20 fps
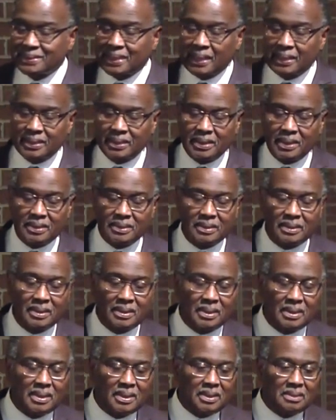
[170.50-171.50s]
Sidon. And,
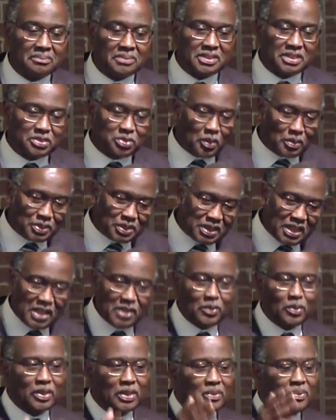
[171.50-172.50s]
but this woman
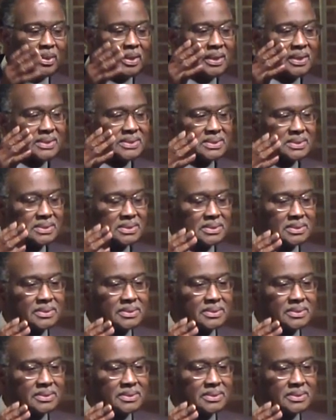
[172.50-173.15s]
came where he was.